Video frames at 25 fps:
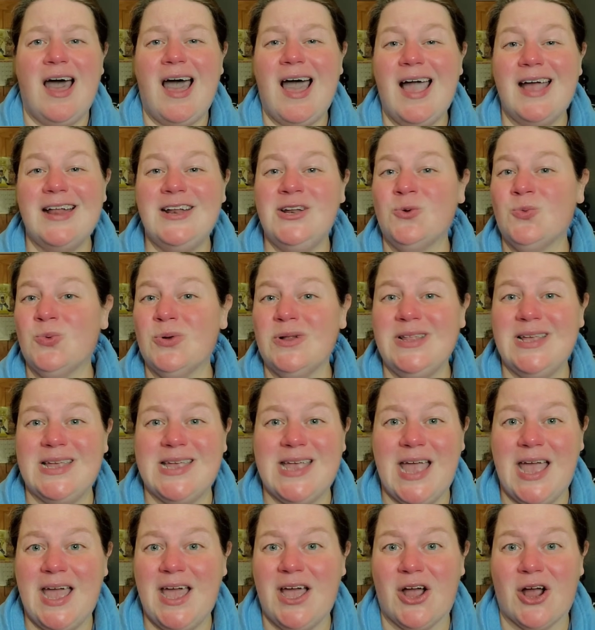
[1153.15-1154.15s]
I didn't really
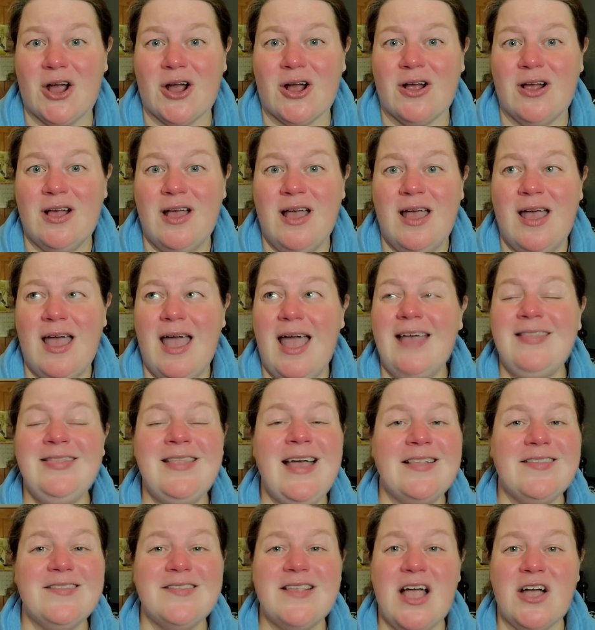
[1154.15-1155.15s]
care. And
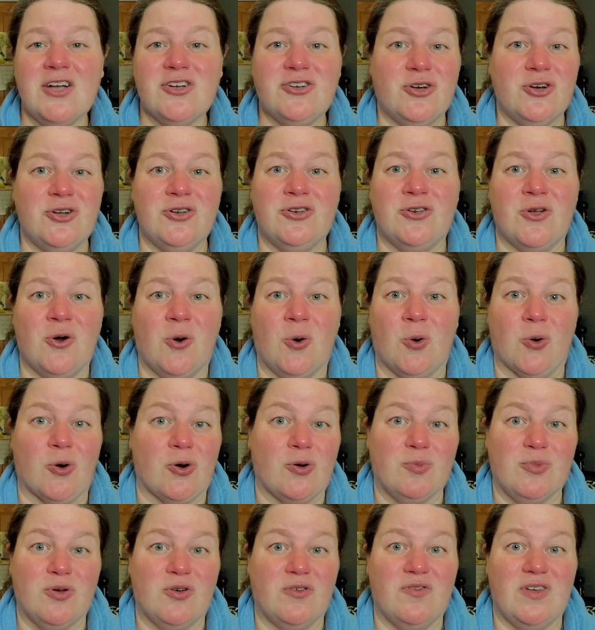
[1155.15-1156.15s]
that's not good in a
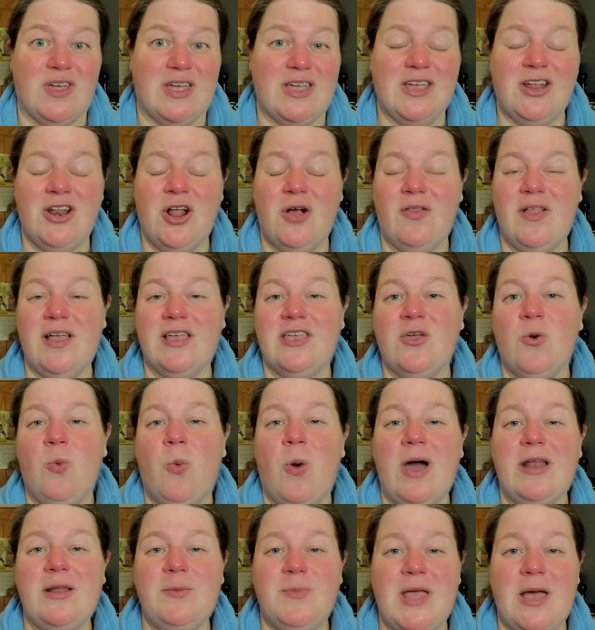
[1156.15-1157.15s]
horror movie. You know, like you
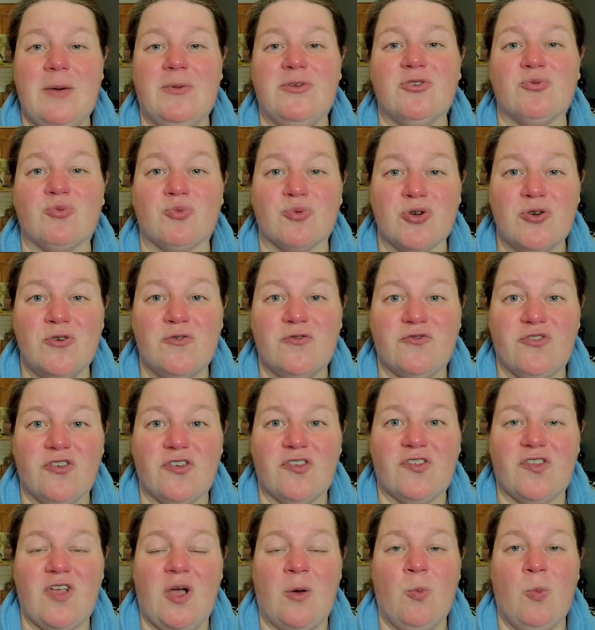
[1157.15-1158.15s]
want to be able to root for
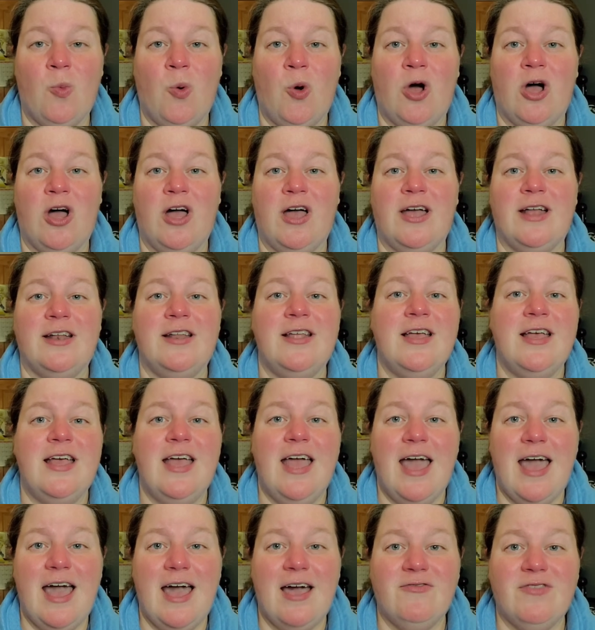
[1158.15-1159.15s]
someone,
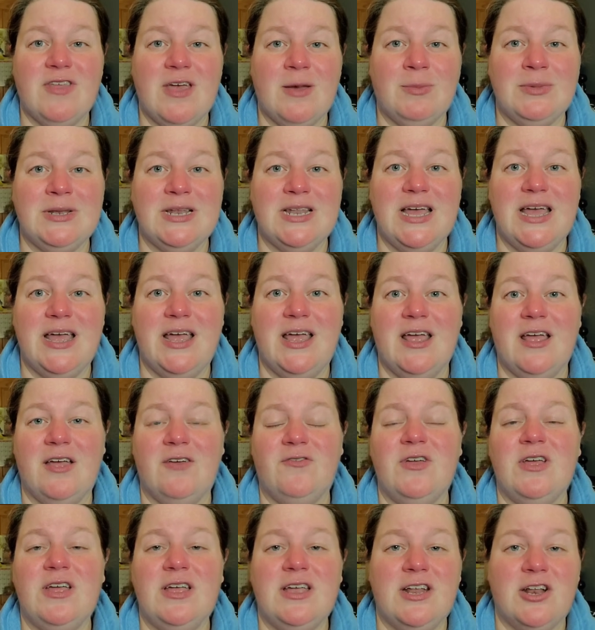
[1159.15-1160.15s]
have them
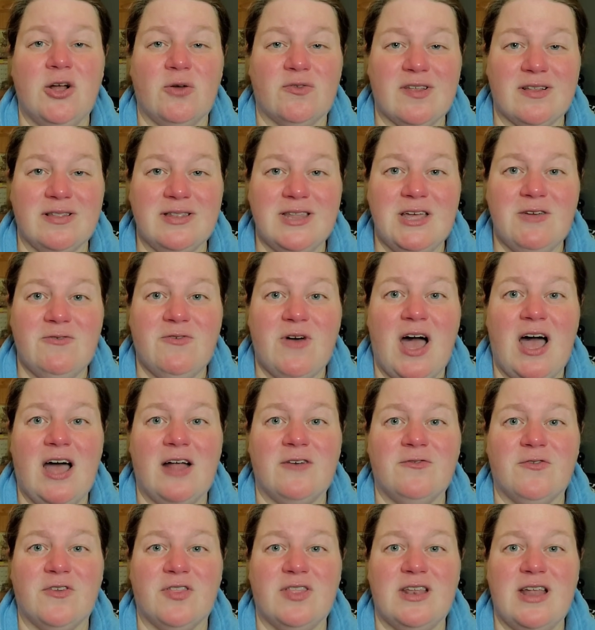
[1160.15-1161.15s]
live, you know, to live
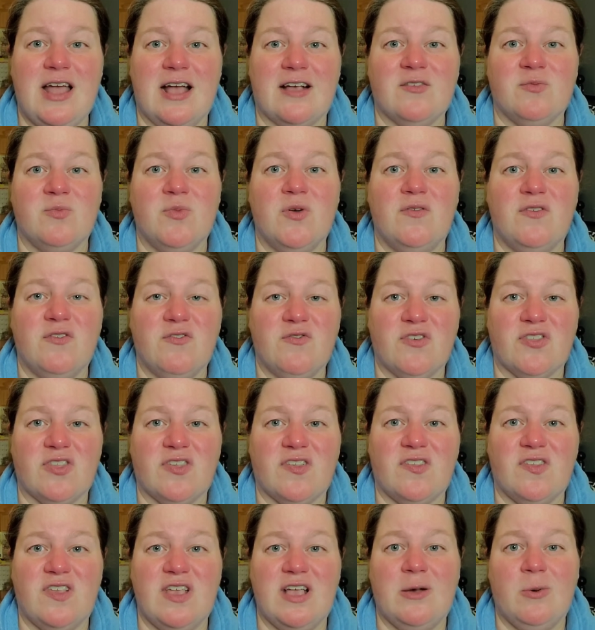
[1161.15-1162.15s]
on for the next movie, for the
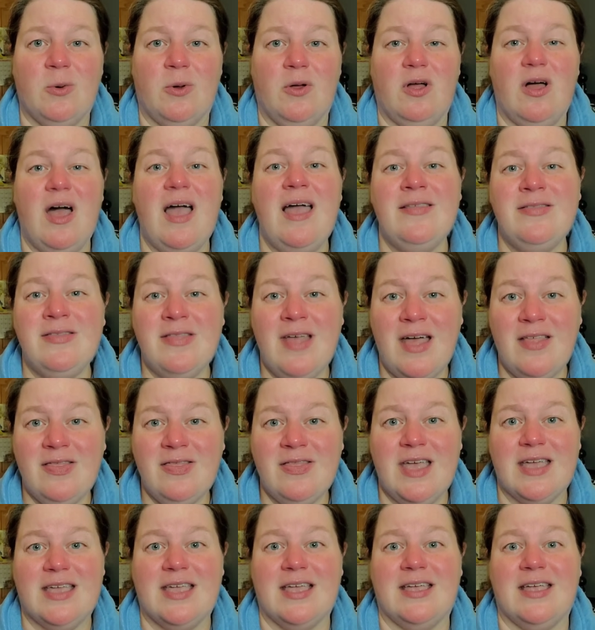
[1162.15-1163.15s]
sequel, and
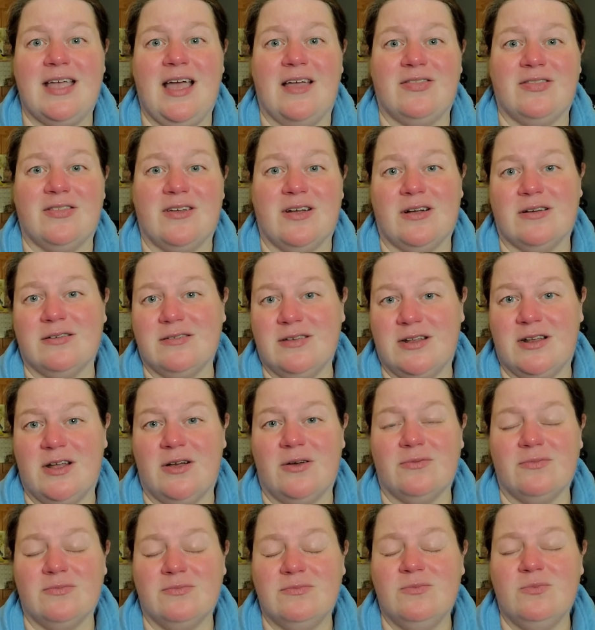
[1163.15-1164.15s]
then they can get their, you
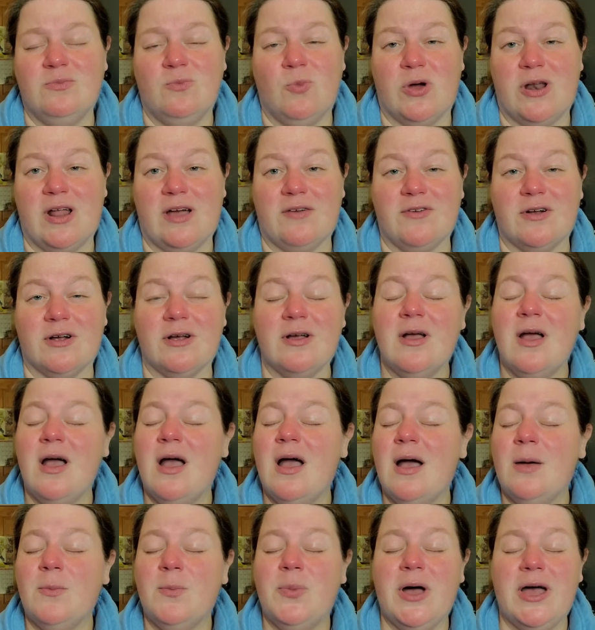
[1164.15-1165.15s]
know, whatever.
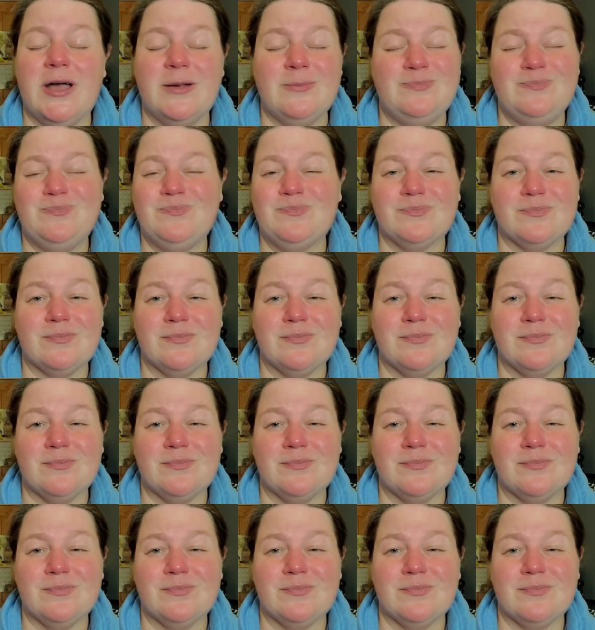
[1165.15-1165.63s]
But